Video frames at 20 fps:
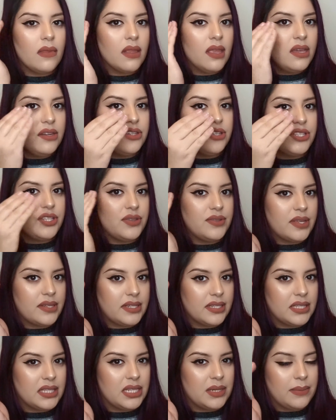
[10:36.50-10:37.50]
and just use that
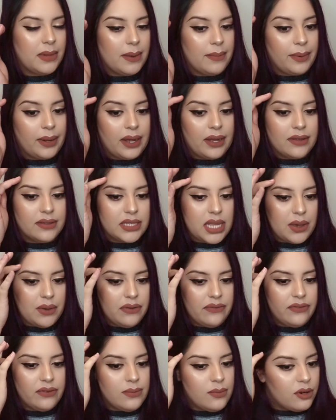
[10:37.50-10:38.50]
to clean up my brows. I
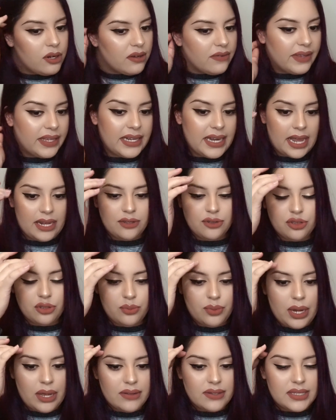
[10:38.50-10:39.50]
went for more of a natural
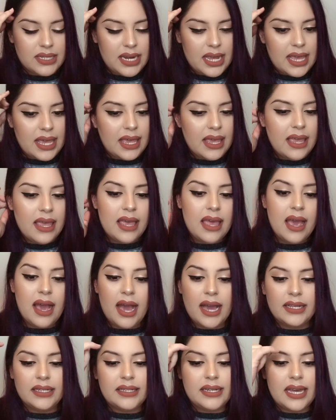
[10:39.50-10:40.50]
brow today.
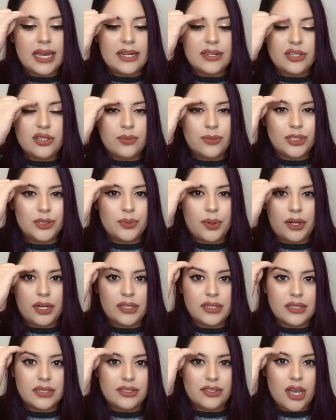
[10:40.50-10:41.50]
I didn't add too much
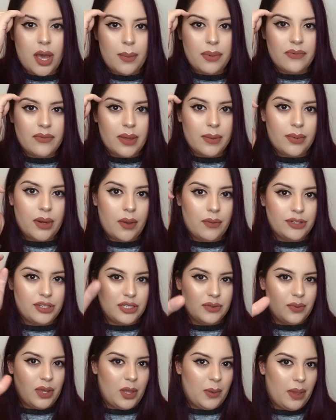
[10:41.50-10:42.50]
product to the top of my brow, which
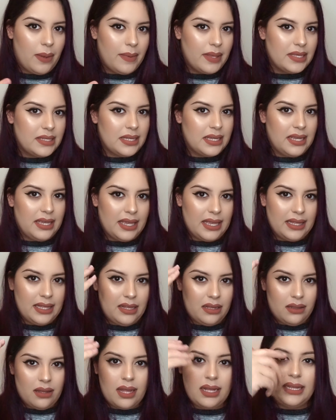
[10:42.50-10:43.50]
is why you might be seeing it
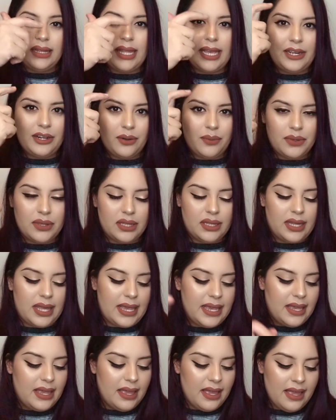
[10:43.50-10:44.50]
a lot lighter with the
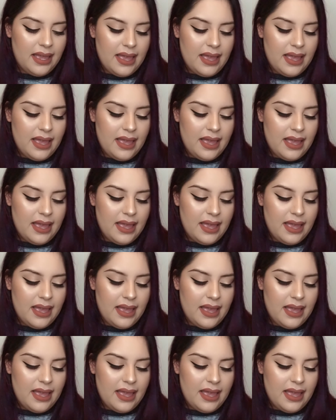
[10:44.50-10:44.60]
light.